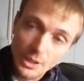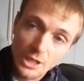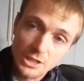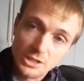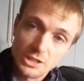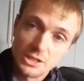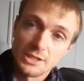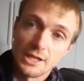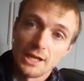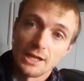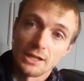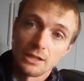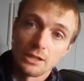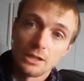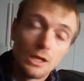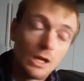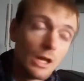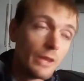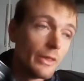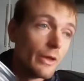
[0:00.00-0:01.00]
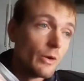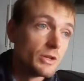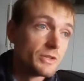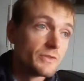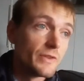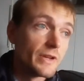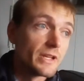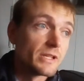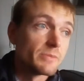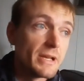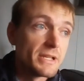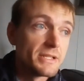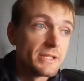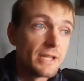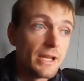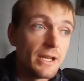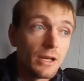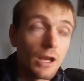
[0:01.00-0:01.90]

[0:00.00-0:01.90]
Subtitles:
As I said, there is things missing.